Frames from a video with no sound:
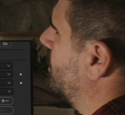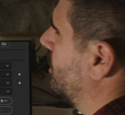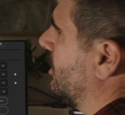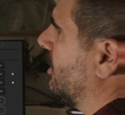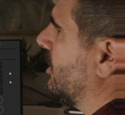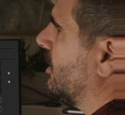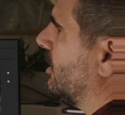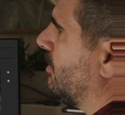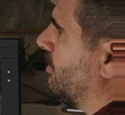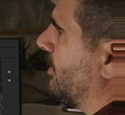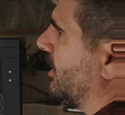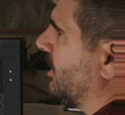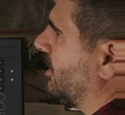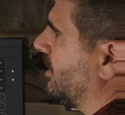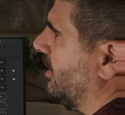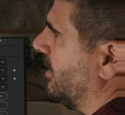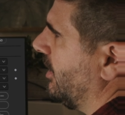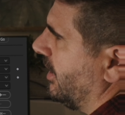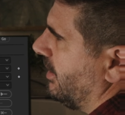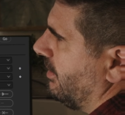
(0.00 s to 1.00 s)
And just make
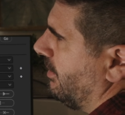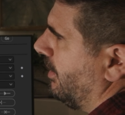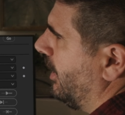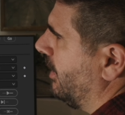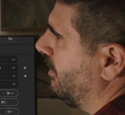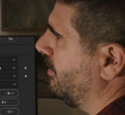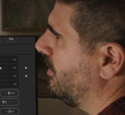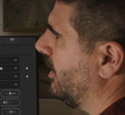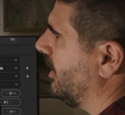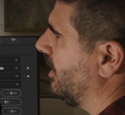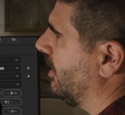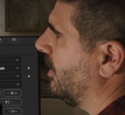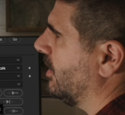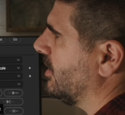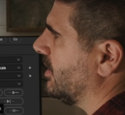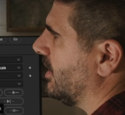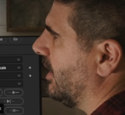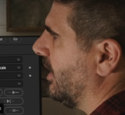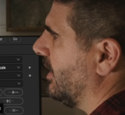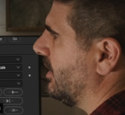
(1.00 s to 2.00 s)
sure that, yeah, it
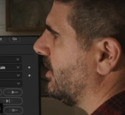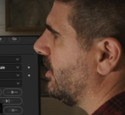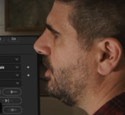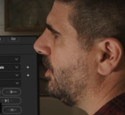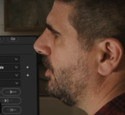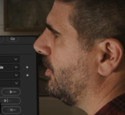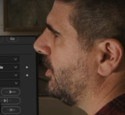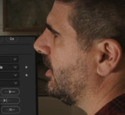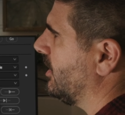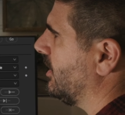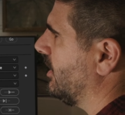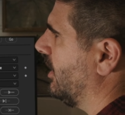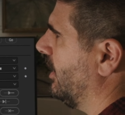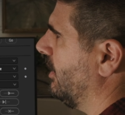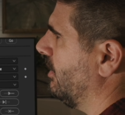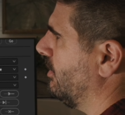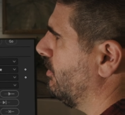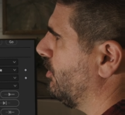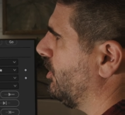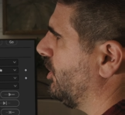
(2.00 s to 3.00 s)
looks like it's doing its
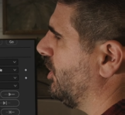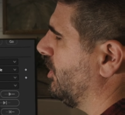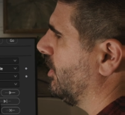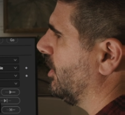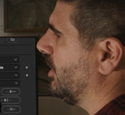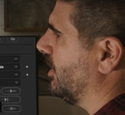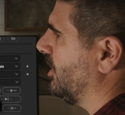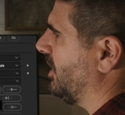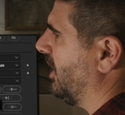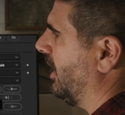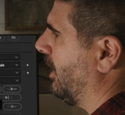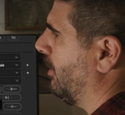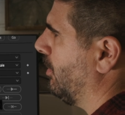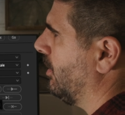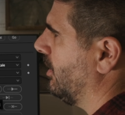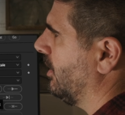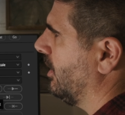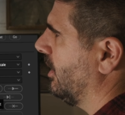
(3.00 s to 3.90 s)
thing. Doing a good job.